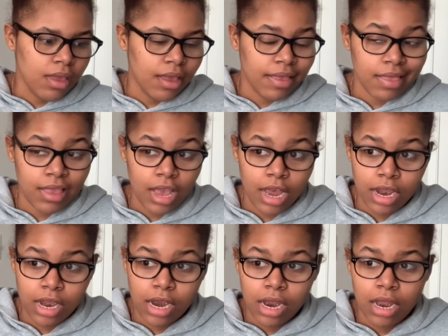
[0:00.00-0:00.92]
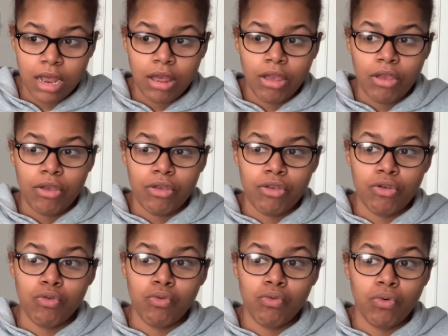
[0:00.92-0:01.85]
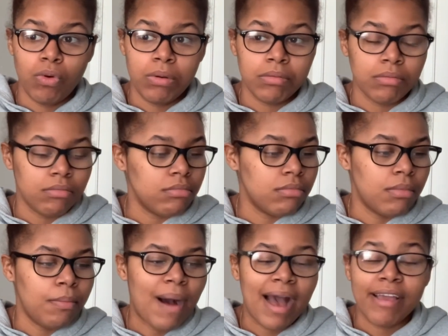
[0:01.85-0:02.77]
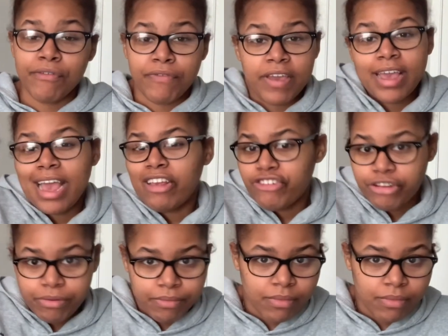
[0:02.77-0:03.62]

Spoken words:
Then you buy a vacation,